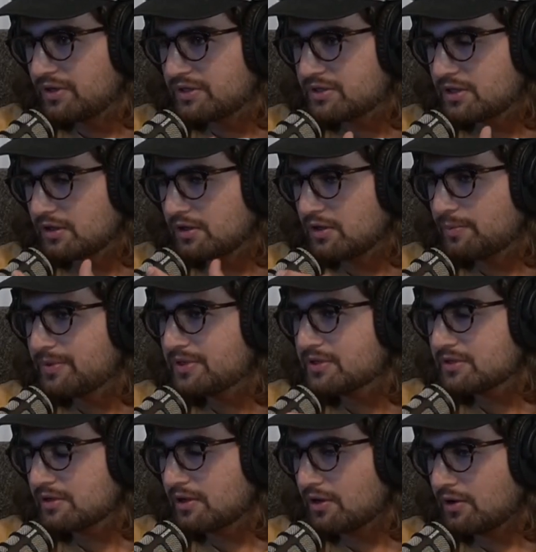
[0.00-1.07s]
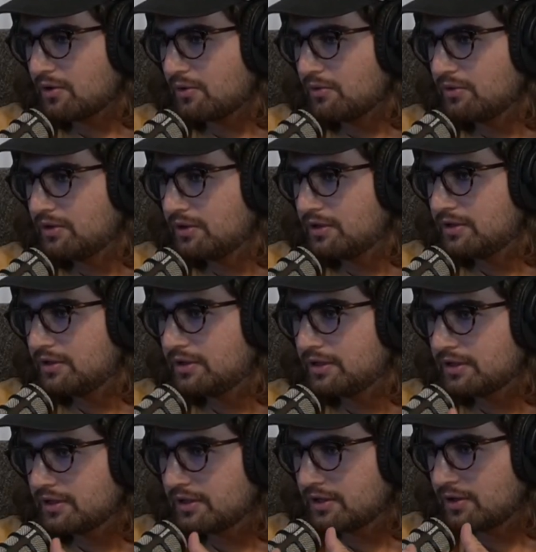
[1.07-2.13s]
well, it's a little bit slow.
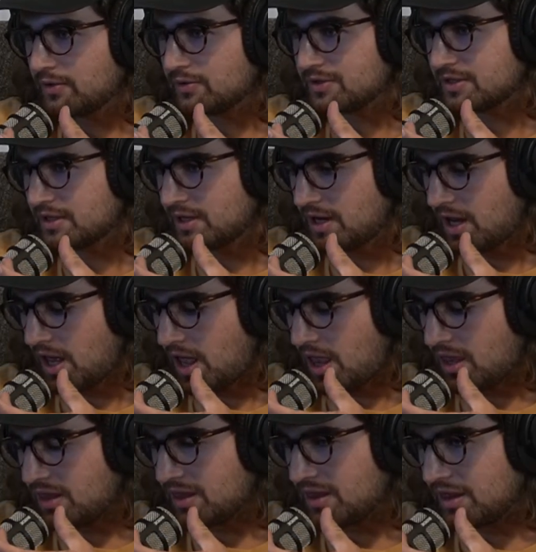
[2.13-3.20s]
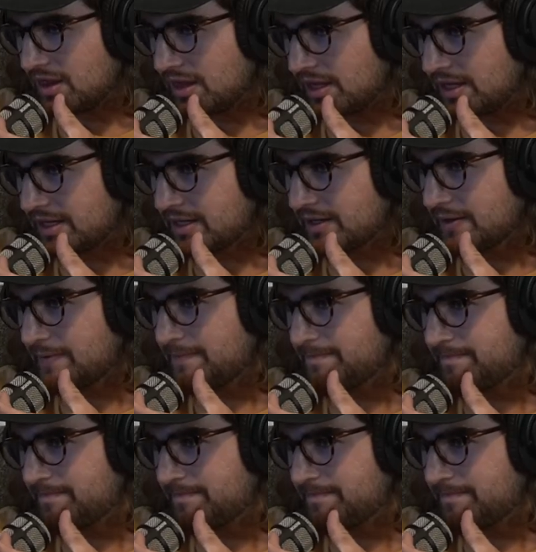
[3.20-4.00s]
It goes lick,